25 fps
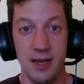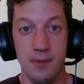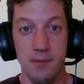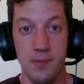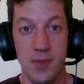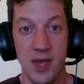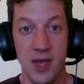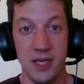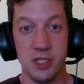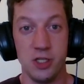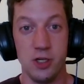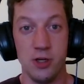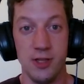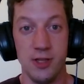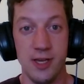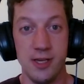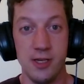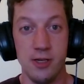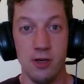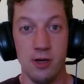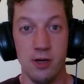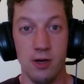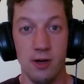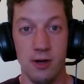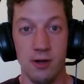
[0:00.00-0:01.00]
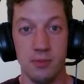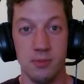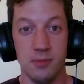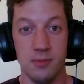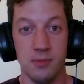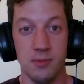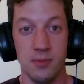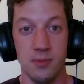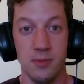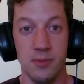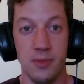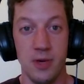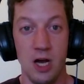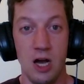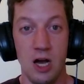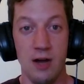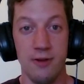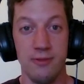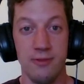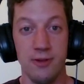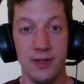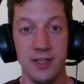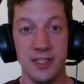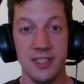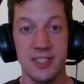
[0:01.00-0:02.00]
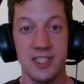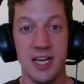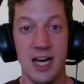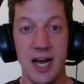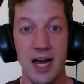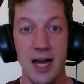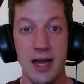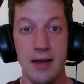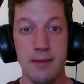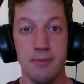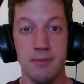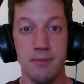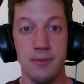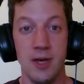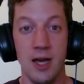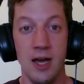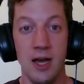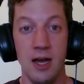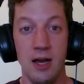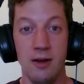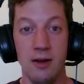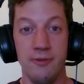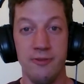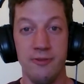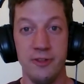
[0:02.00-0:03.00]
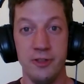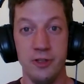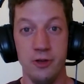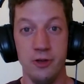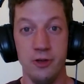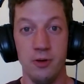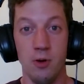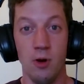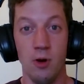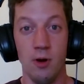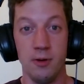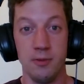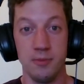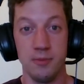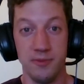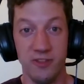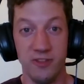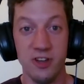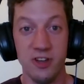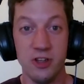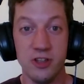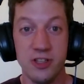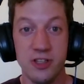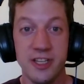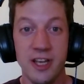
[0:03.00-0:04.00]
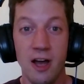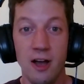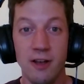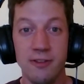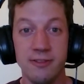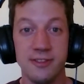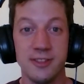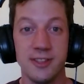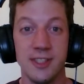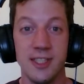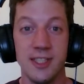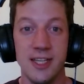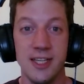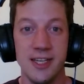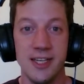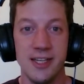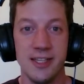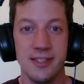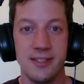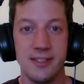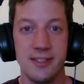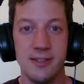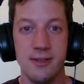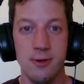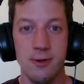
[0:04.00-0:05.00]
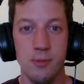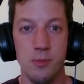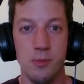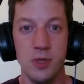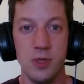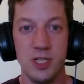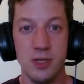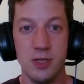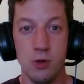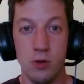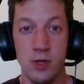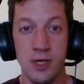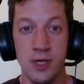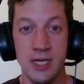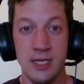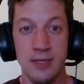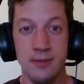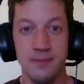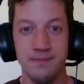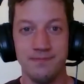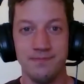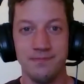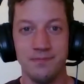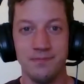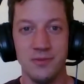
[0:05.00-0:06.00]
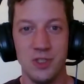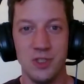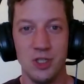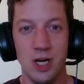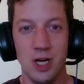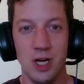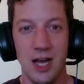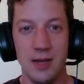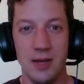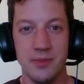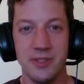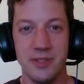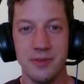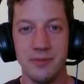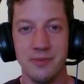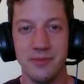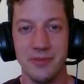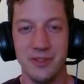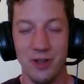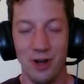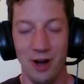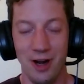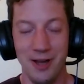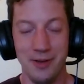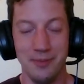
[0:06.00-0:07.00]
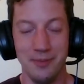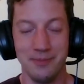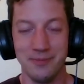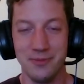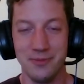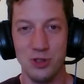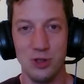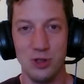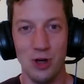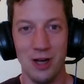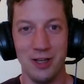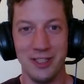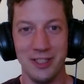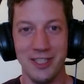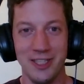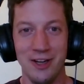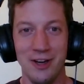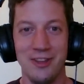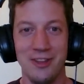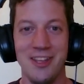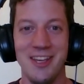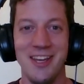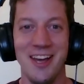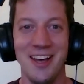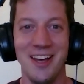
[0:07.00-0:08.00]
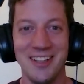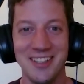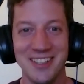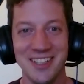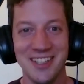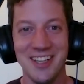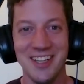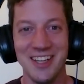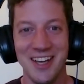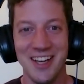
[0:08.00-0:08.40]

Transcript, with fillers: Make sure that you're offering time uh, for your or for yourself to between jobs. Sorry, struggling here at the end.